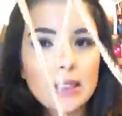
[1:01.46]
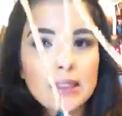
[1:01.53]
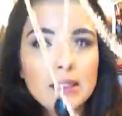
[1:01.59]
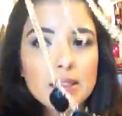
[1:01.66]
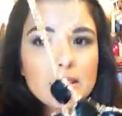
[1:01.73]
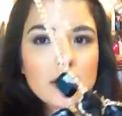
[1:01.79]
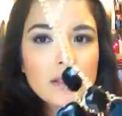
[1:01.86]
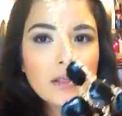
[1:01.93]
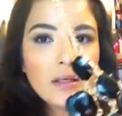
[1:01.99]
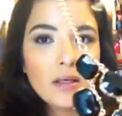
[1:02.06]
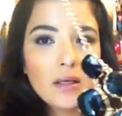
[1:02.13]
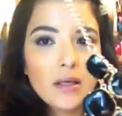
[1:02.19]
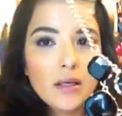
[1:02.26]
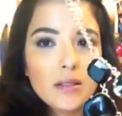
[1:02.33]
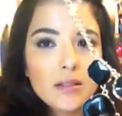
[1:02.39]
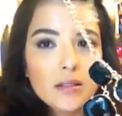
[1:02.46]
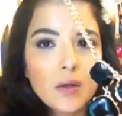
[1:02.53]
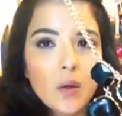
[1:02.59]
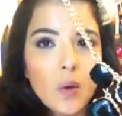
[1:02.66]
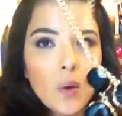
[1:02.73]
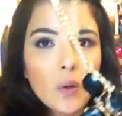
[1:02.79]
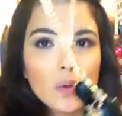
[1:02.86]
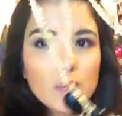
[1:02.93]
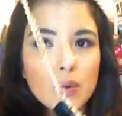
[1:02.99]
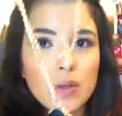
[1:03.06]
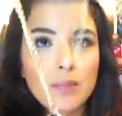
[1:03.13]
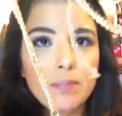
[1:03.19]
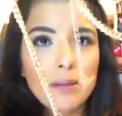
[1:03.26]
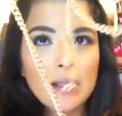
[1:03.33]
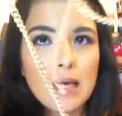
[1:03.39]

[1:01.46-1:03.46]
necklace. It's gold with